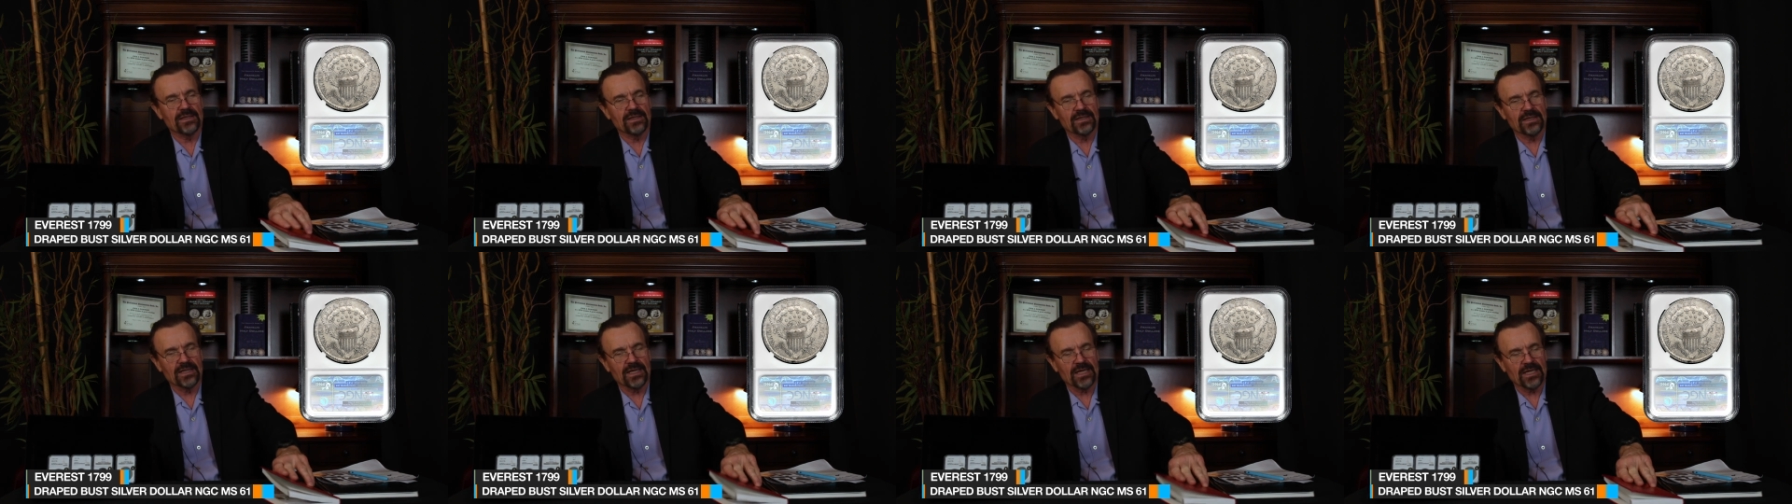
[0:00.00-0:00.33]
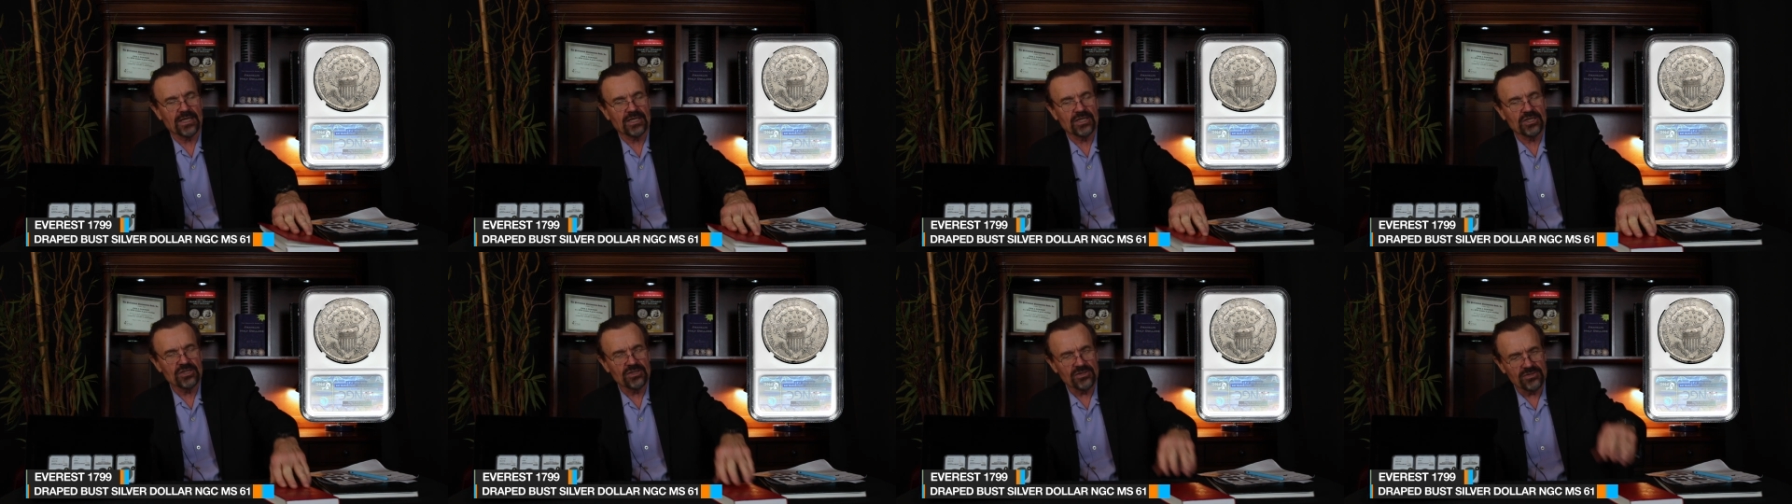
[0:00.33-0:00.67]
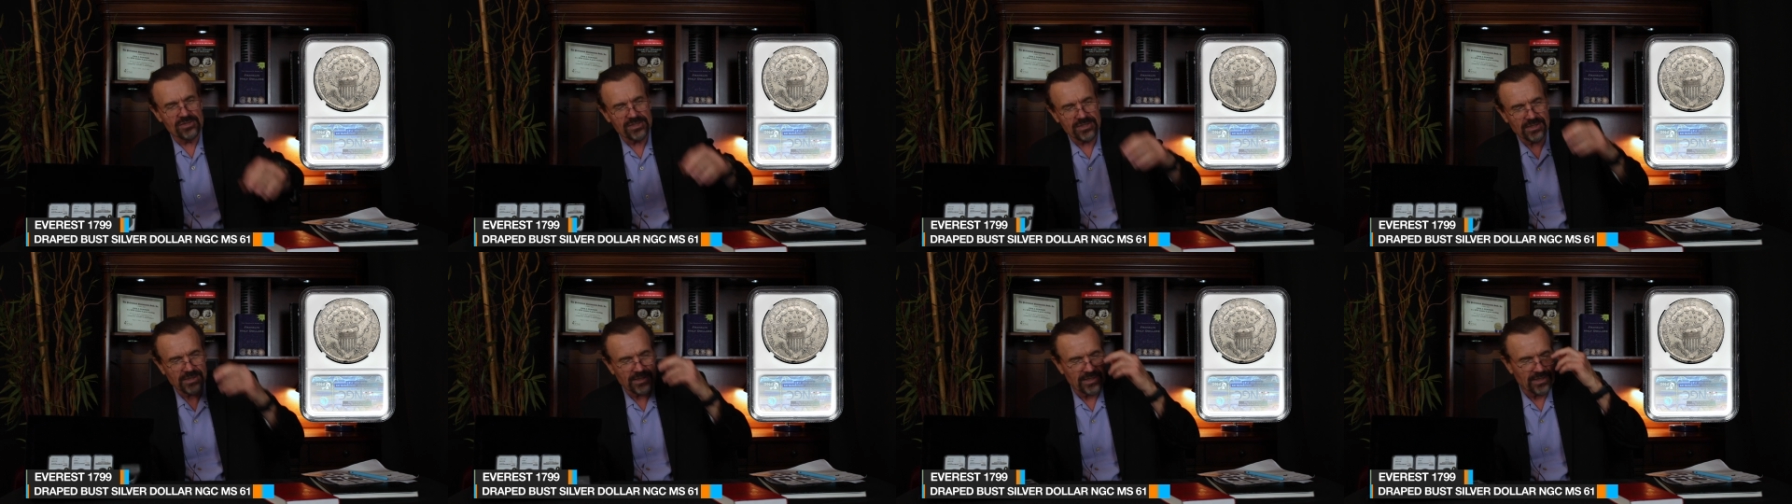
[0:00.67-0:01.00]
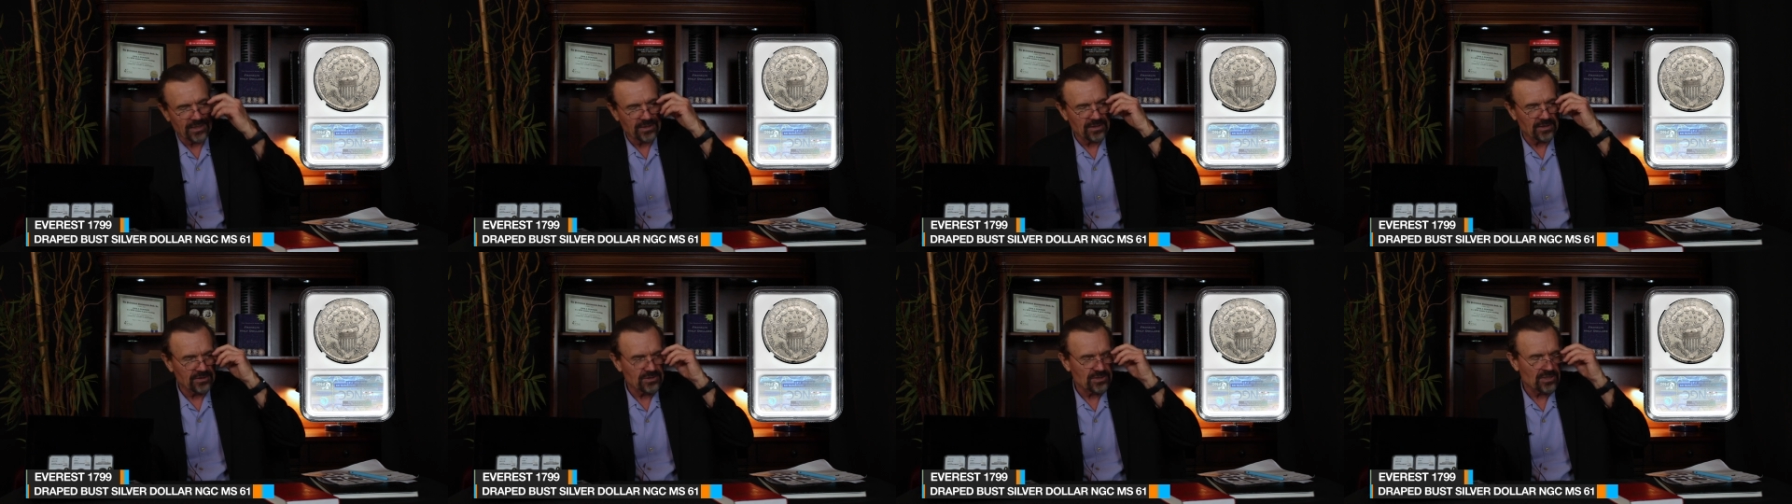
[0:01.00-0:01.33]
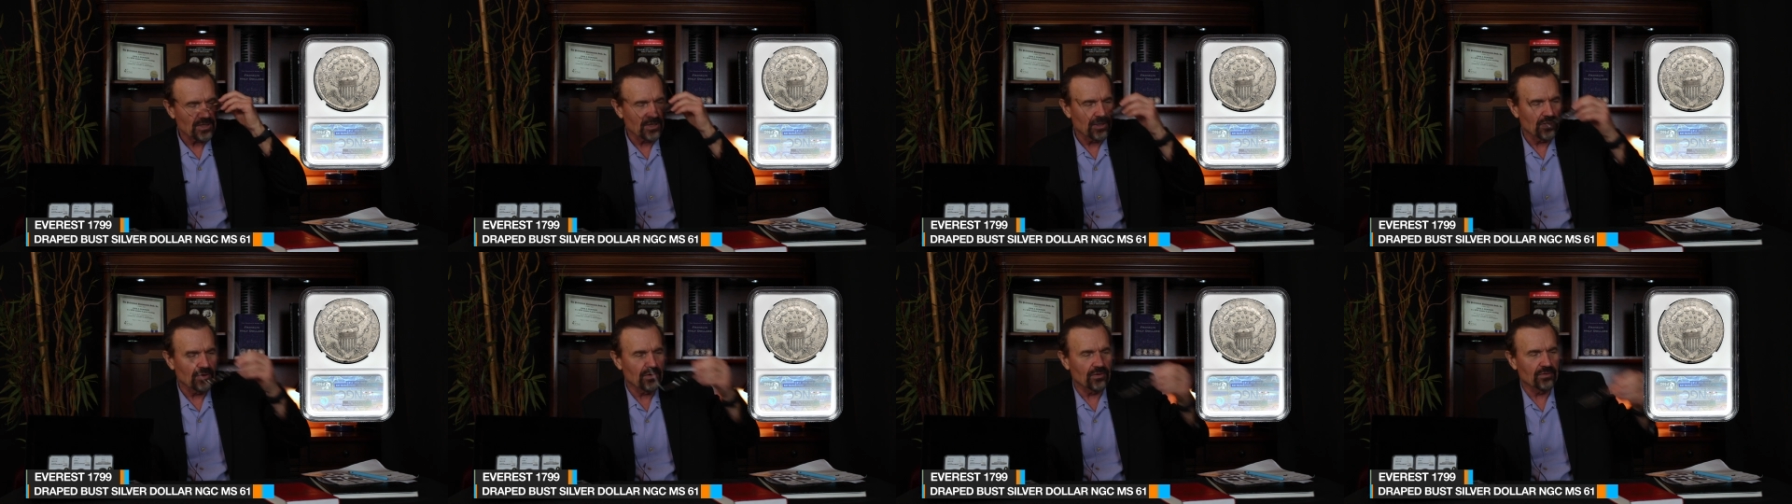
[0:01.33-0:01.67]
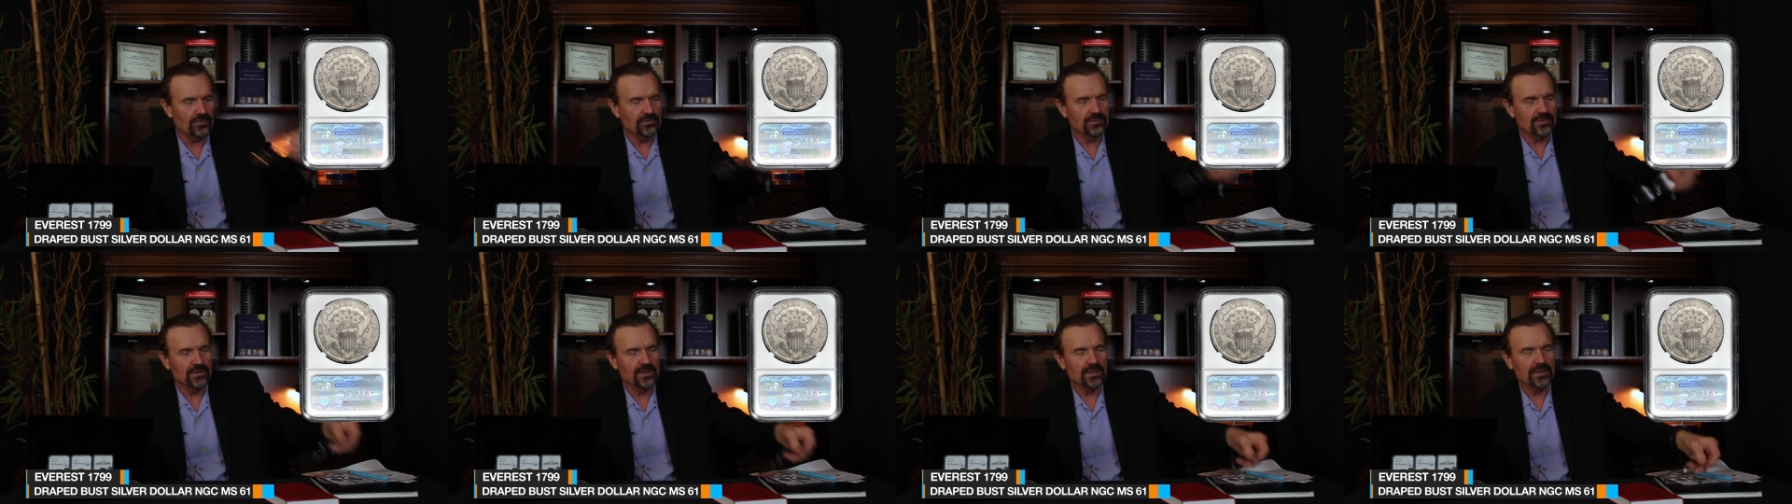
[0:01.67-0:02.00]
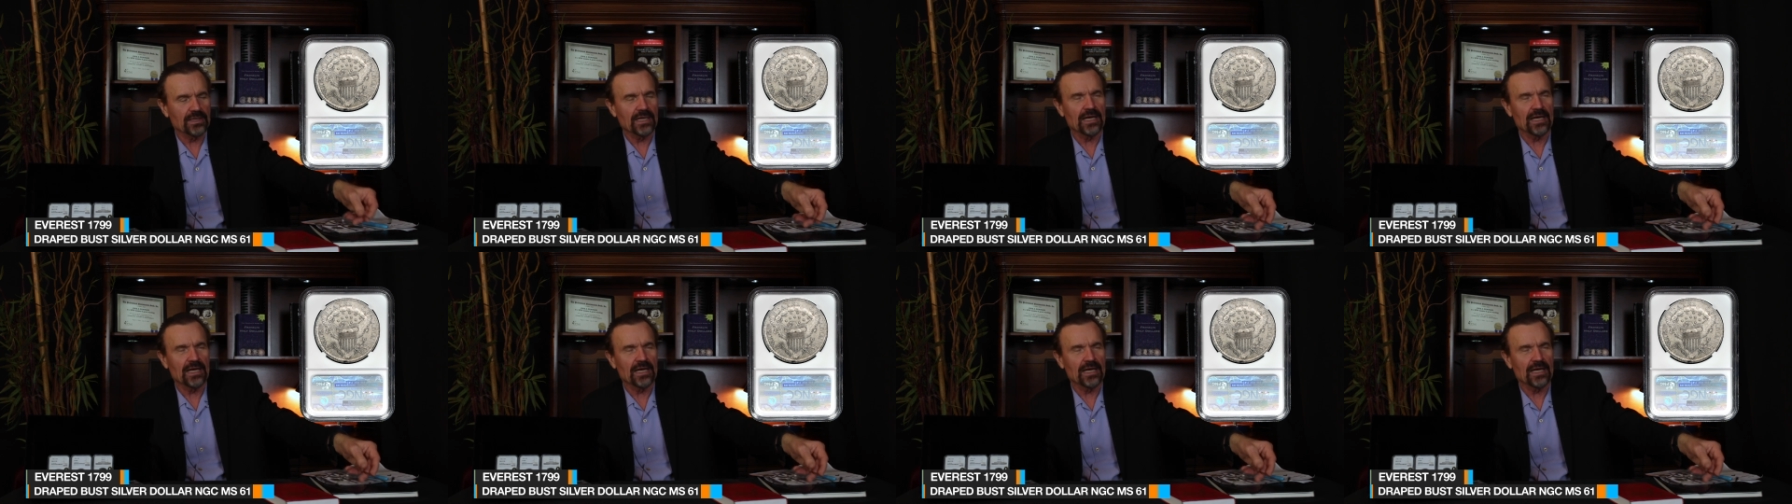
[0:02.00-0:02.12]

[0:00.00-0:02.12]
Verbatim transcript: they usually tone